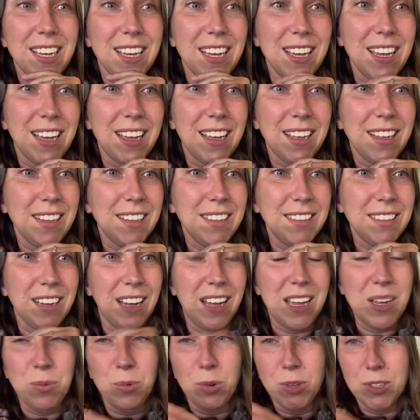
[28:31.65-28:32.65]
and
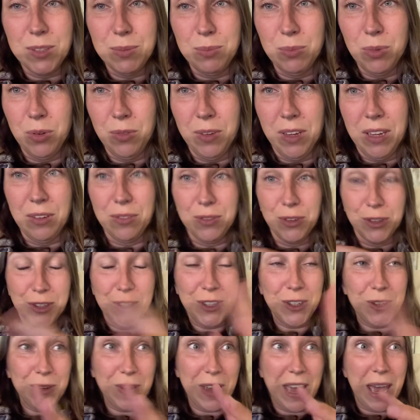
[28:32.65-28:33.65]
I was moving for
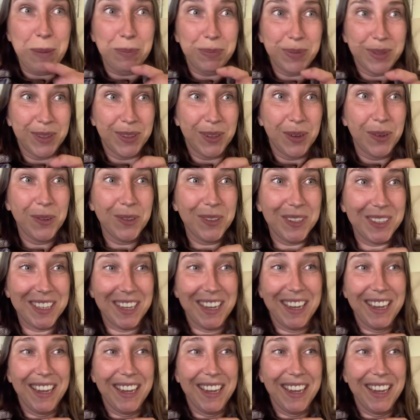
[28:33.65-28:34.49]
2 episodes.